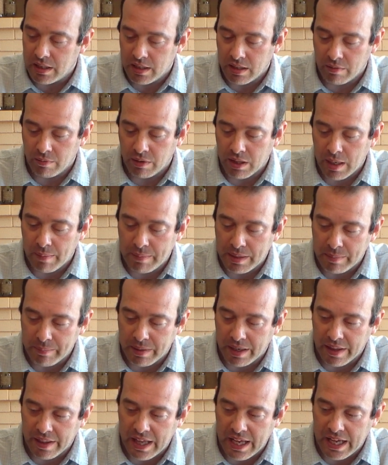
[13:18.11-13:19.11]
and what I mean
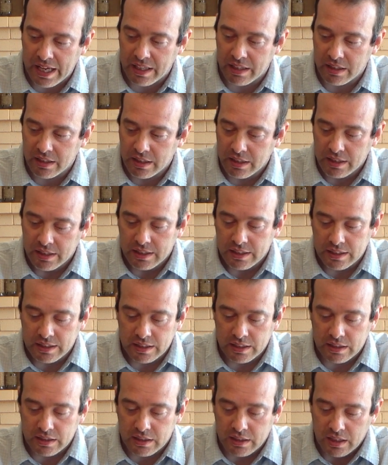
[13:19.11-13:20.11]
by that
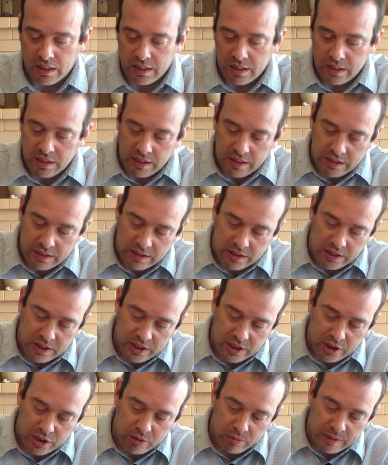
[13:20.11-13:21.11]
is
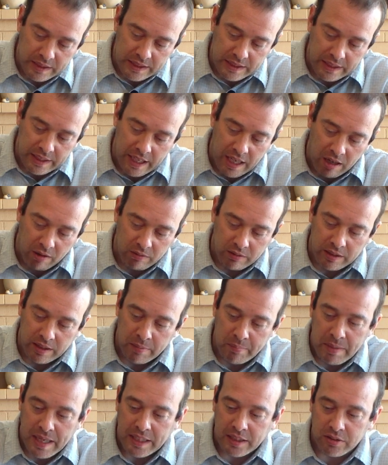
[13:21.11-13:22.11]
just squeeze it out,
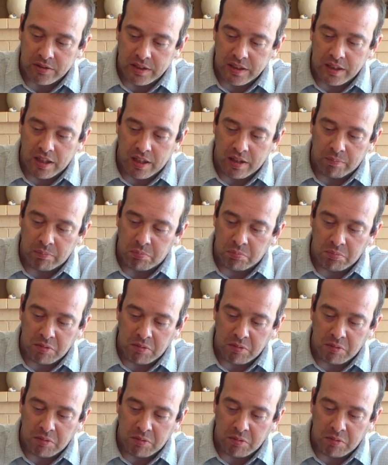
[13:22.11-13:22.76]
and basically the